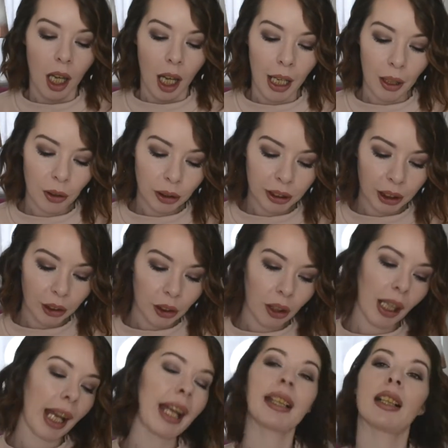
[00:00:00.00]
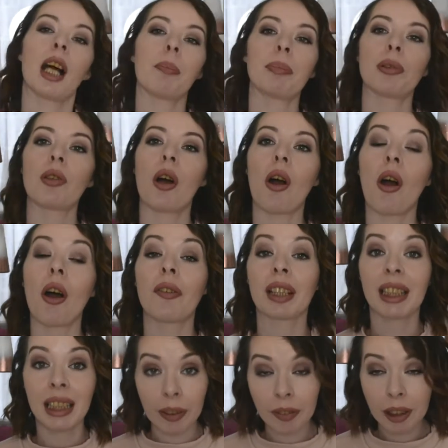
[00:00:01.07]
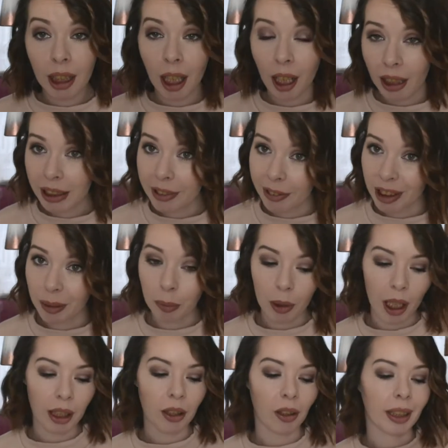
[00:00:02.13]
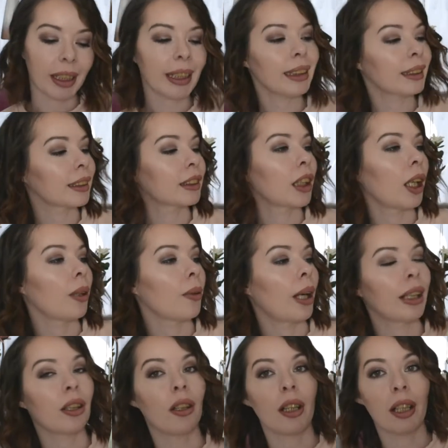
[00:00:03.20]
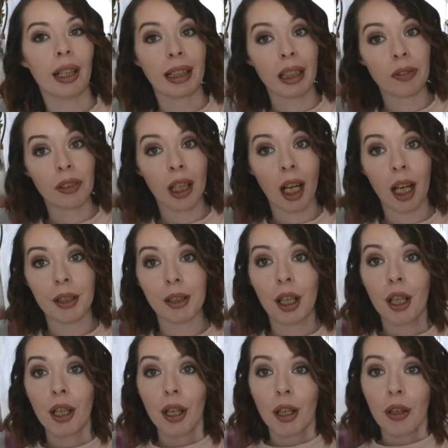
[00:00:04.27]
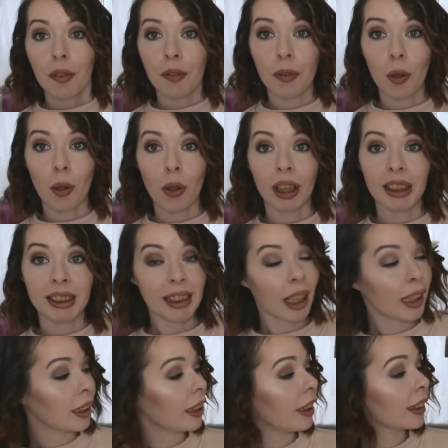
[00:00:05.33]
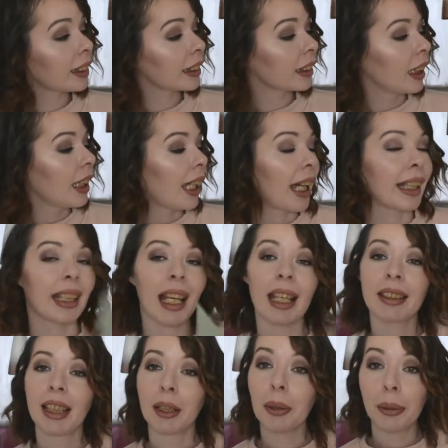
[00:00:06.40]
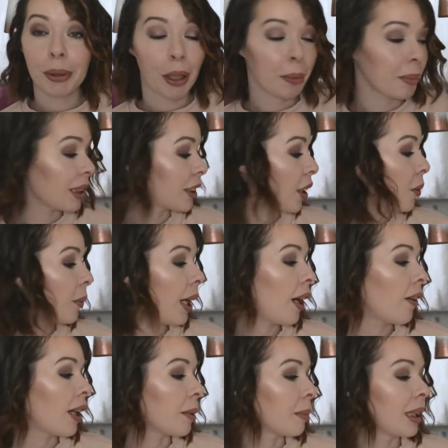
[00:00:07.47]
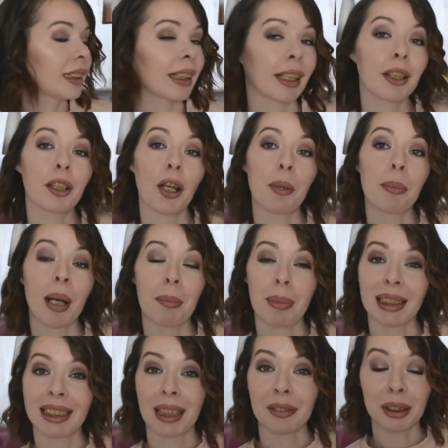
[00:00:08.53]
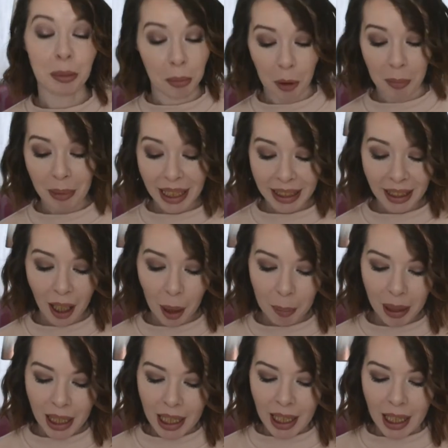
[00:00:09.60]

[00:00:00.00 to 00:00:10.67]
I also got a couple of gift cards for some work colleagues. So I got a gift card for Douglas. Again, they all know me so well, it means I can go buy myself some more makeup.